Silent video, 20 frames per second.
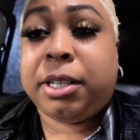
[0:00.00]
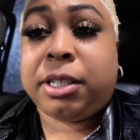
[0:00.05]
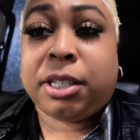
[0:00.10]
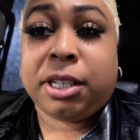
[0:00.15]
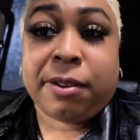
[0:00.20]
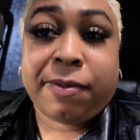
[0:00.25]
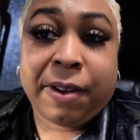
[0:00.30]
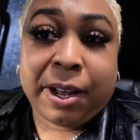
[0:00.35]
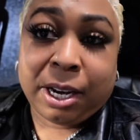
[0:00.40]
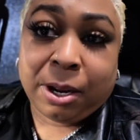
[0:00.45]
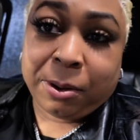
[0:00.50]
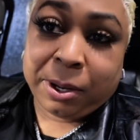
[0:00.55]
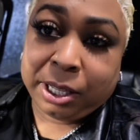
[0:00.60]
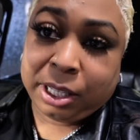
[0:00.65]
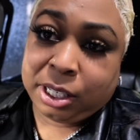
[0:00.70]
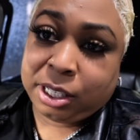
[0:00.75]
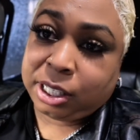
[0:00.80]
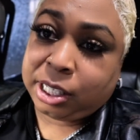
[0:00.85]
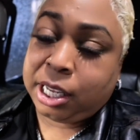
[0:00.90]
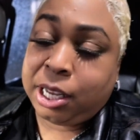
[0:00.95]
and stuff I don't get
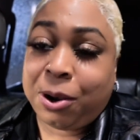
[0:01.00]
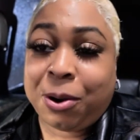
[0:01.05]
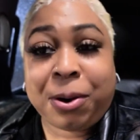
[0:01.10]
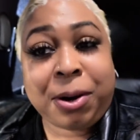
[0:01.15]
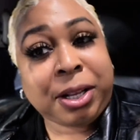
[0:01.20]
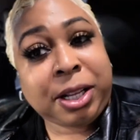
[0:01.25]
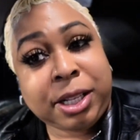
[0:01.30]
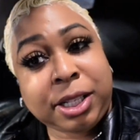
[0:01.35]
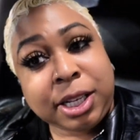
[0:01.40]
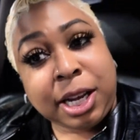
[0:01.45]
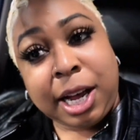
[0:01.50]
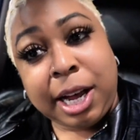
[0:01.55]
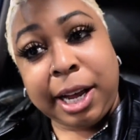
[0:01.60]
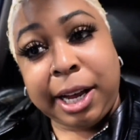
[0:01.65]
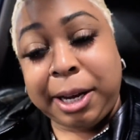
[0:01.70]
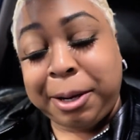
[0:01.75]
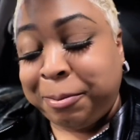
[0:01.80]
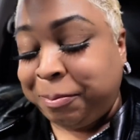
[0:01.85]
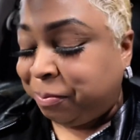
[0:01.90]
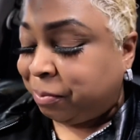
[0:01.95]
to see all the
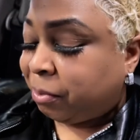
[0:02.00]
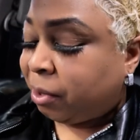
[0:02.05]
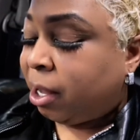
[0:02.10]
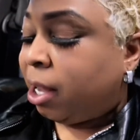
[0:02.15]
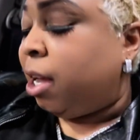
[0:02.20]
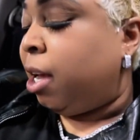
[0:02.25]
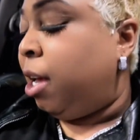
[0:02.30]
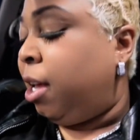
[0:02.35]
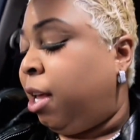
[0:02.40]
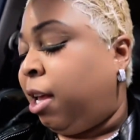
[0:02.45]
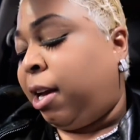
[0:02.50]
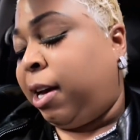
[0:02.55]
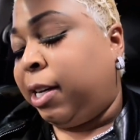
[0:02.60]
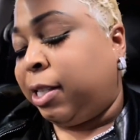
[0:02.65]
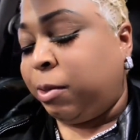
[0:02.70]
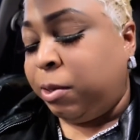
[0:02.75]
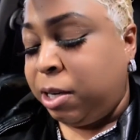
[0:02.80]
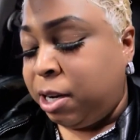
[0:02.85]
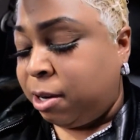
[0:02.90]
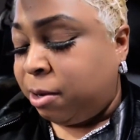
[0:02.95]
time.
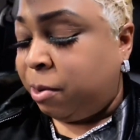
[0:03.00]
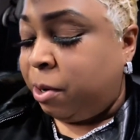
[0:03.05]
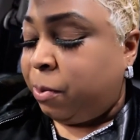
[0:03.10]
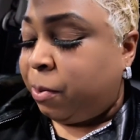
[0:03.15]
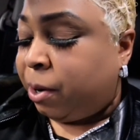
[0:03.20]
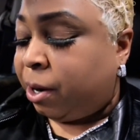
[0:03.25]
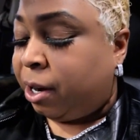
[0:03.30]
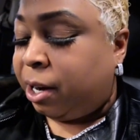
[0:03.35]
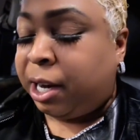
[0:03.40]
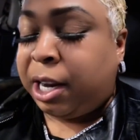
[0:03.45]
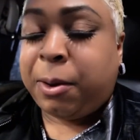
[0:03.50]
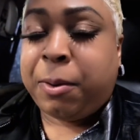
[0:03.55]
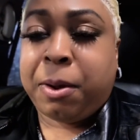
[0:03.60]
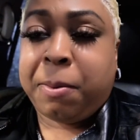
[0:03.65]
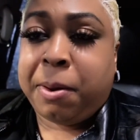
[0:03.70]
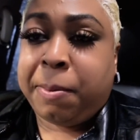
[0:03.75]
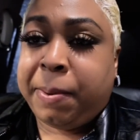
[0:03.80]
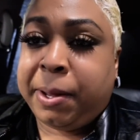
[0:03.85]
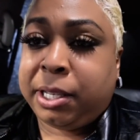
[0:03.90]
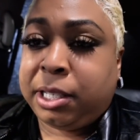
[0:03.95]
Because, you know, we work and we
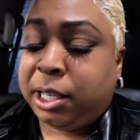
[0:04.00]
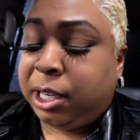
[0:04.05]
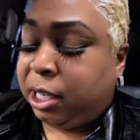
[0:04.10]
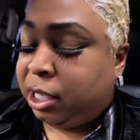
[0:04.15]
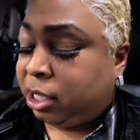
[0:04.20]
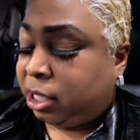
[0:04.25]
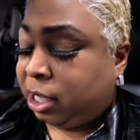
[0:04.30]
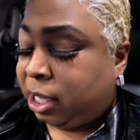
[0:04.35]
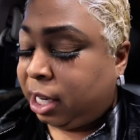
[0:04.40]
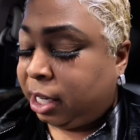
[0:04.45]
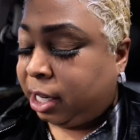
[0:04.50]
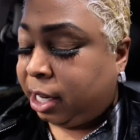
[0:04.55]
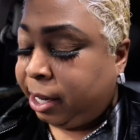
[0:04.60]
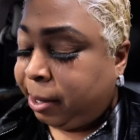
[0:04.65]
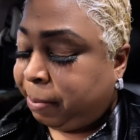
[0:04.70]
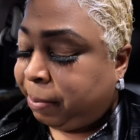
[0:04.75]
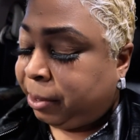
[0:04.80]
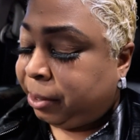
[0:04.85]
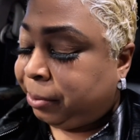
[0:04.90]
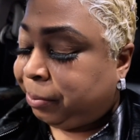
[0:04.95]
be busy and shit like
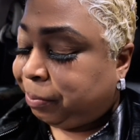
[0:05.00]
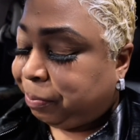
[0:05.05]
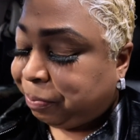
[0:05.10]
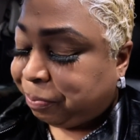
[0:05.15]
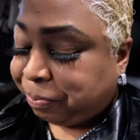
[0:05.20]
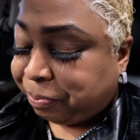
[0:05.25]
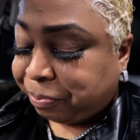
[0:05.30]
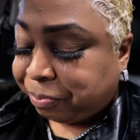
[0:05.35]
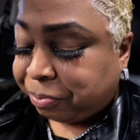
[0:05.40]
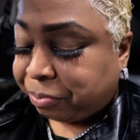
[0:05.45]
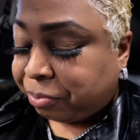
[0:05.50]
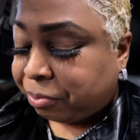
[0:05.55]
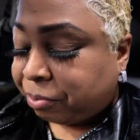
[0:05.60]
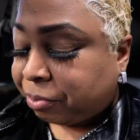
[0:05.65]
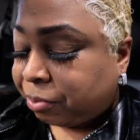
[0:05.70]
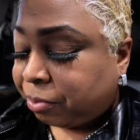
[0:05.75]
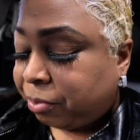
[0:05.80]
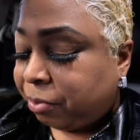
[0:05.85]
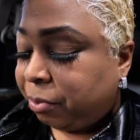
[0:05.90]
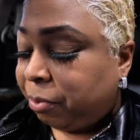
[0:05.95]
that. But,
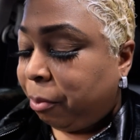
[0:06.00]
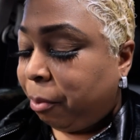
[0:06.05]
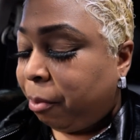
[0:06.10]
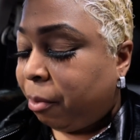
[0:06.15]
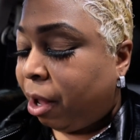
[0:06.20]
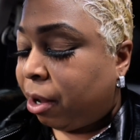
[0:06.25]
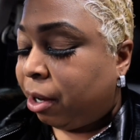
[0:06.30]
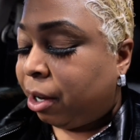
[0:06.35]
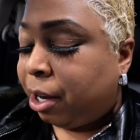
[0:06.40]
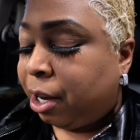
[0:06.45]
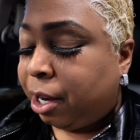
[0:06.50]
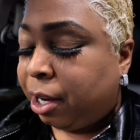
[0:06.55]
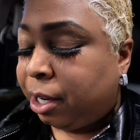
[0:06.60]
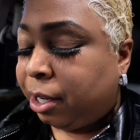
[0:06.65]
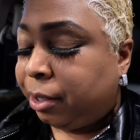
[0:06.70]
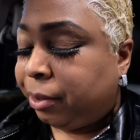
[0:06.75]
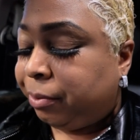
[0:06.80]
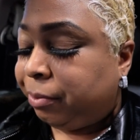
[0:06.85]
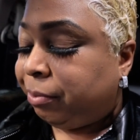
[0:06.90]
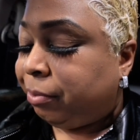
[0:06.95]

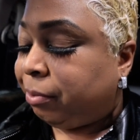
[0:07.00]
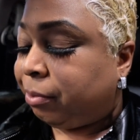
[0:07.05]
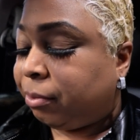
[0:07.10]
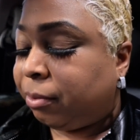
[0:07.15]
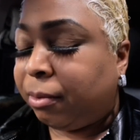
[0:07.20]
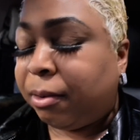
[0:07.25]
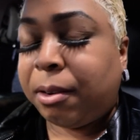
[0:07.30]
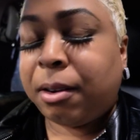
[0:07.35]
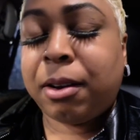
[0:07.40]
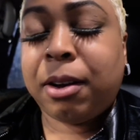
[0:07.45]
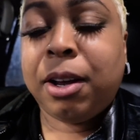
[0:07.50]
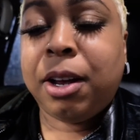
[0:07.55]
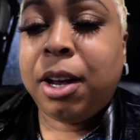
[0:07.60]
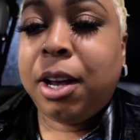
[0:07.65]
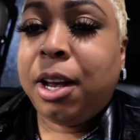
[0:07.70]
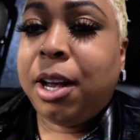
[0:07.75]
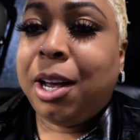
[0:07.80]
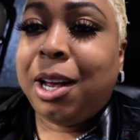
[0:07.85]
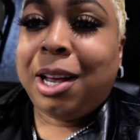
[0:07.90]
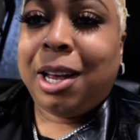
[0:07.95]
yeah,
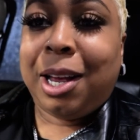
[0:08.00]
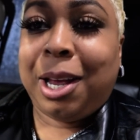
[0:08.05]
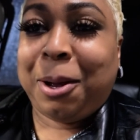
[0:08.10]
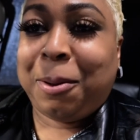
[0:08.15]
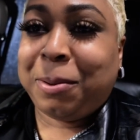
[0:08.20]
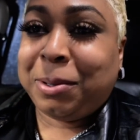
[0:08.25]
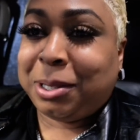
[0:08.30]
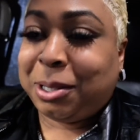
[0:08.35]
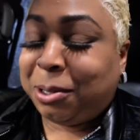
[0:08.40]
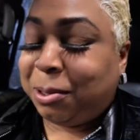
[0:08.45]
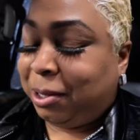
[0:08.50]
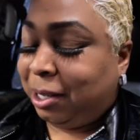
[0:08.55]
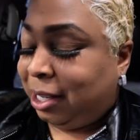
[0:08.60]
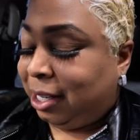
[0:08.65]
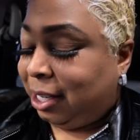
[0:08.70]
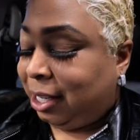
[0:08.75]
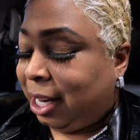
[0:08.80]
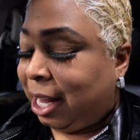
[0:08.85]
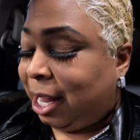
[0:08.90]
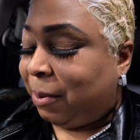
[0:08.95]
it was too
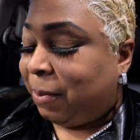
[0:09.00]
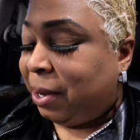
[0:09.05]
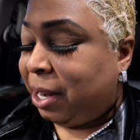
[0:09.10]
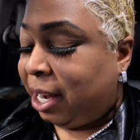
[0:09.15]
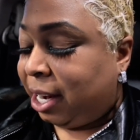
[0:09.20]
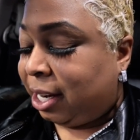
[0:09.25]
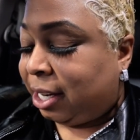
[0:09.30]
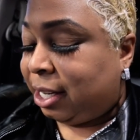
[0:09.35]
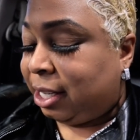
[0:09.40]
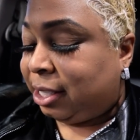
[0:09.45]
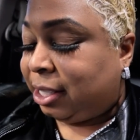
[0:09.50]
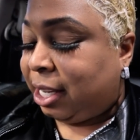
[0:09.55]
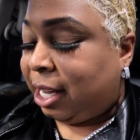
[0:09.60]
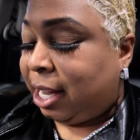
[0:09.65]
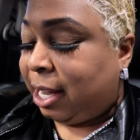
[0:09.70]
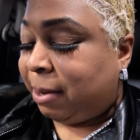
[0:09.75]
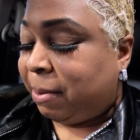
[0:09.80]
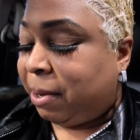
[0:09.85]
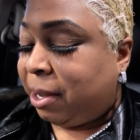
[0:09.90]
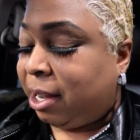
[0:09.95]
lit. Like, we had a good
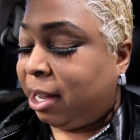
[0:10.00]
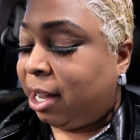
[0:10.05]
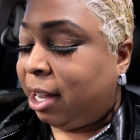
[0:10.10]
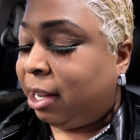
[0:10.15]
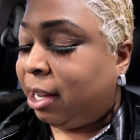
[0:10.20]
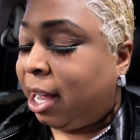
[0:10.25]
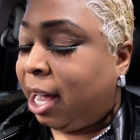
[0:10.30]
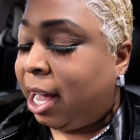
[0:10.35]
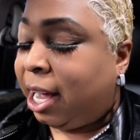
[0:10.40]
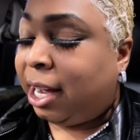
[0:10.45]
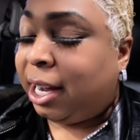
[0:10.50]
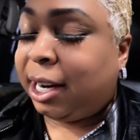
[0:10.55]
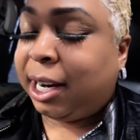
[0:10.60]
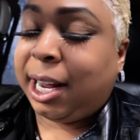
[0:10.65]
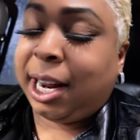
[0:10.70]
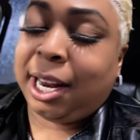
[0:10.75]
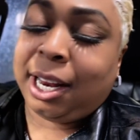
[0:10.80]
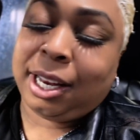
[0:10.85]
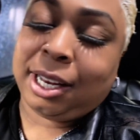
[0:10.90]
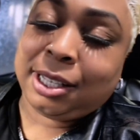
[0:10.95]
time, y'all. I
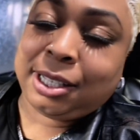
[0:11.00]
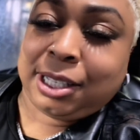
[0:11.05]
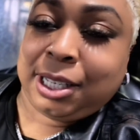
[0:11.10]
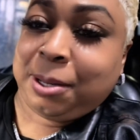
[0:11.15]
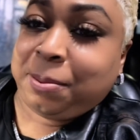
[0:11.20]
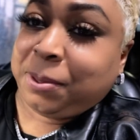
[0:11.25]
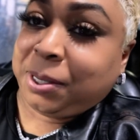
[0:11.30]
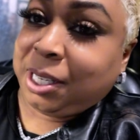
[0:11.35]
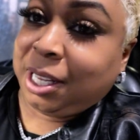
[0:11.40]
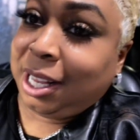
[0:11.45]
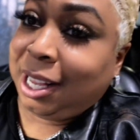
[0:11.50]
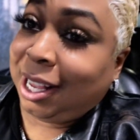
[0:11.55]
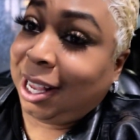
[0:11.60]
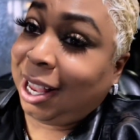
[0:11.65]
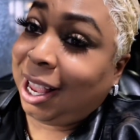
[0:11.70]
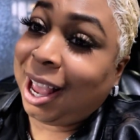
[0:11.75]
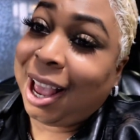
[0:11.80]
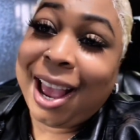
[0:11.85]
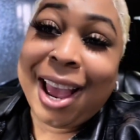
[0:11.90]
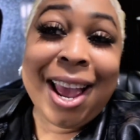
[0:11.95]
got a little
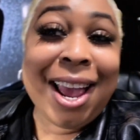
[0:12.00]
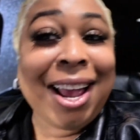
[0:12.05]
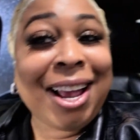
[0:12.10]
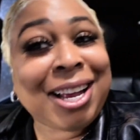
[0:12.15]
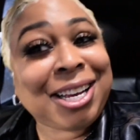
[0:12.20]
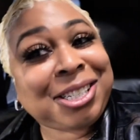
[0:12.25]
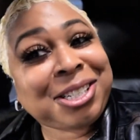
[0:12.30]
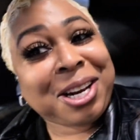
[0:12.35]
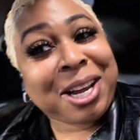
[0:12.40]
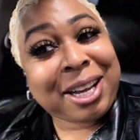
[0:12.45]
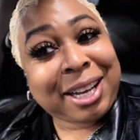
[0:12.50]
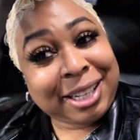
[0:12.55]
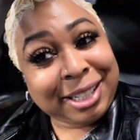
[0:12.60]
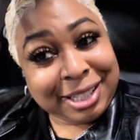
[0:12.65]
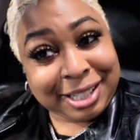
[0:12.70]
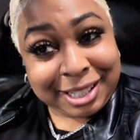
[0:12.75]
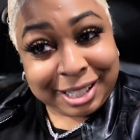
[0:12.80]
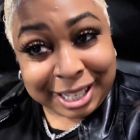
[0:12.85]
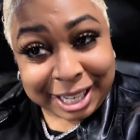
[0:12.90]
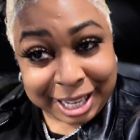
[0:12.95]
tipsy. As y'all
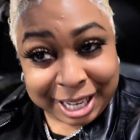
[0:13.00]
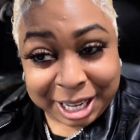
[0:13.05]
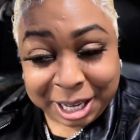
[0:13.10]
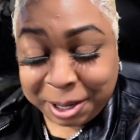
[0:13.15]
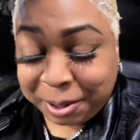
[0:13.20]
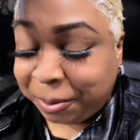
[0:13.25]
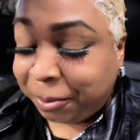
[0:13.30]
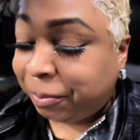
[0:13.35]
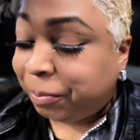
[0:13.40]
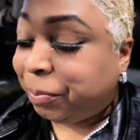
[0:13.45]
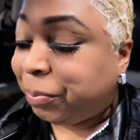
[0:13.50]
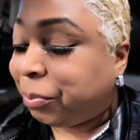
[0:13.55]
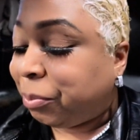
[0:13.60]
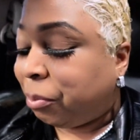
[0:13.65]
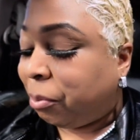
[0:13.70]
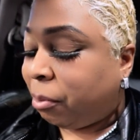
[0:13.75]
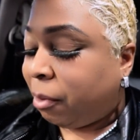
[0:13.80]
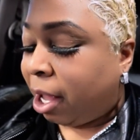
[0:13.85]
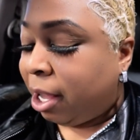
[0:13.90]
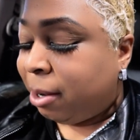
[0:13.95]
can see,
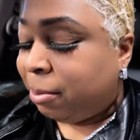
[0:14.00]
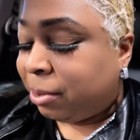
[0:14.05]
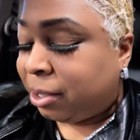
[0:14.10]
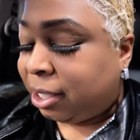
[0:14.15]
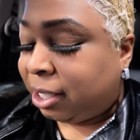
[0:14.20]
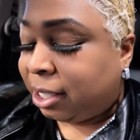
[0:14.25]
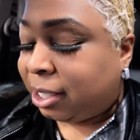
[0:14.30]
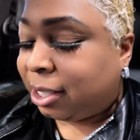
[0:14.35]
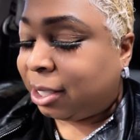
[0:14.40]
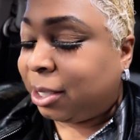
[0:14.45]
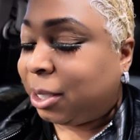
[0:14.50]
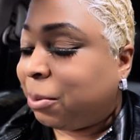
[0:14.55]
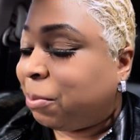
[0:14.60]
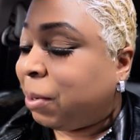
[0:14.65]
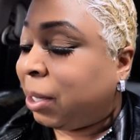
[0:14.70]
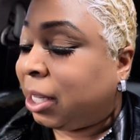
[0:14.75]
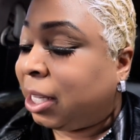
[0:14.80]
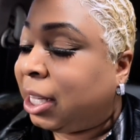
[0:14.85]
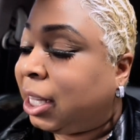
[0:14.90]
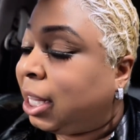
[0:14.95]
I'm just
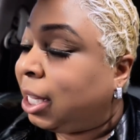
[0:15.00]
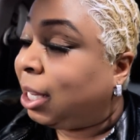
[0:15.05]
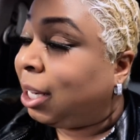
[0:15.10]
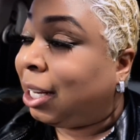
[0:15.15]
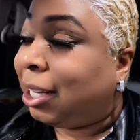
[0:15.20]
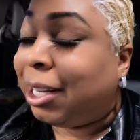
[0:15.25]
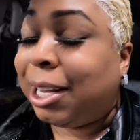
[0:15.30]
about to,